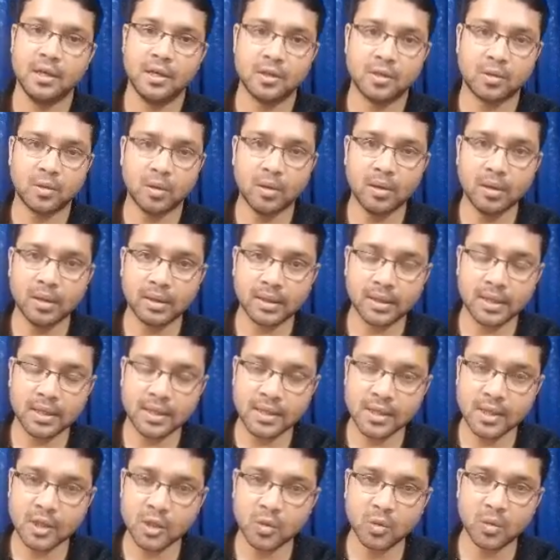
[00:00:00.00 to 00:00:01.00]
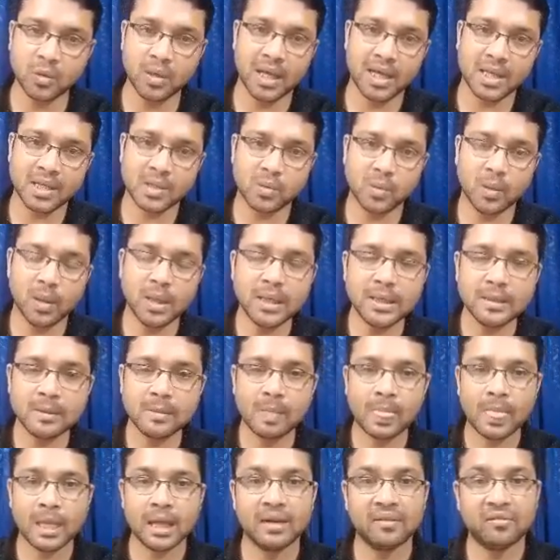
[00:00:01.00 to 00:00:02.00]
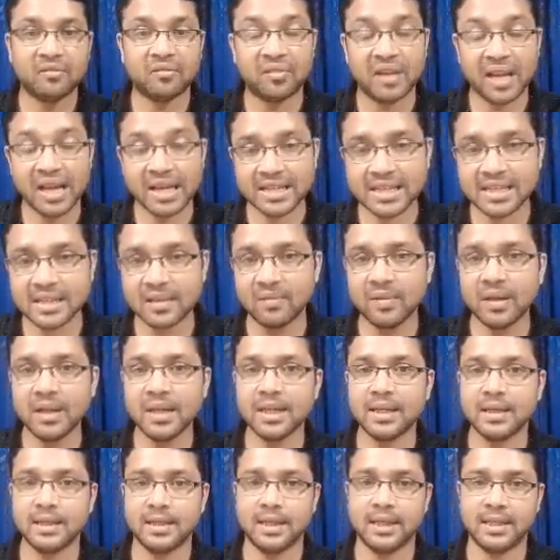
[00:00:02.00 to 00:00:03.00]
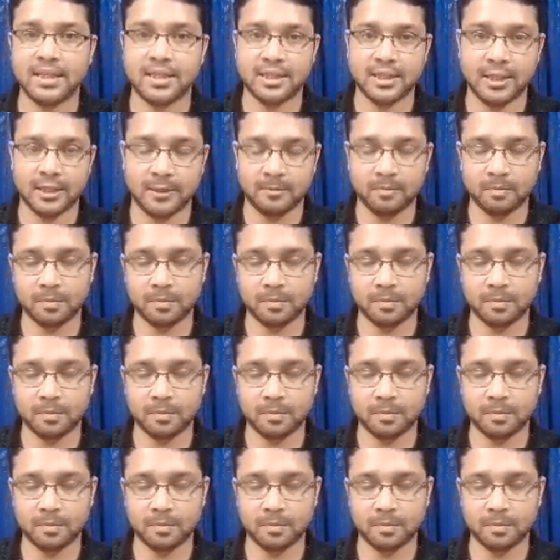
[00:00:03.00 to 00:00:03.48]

So this is known as what? Flexible in nature.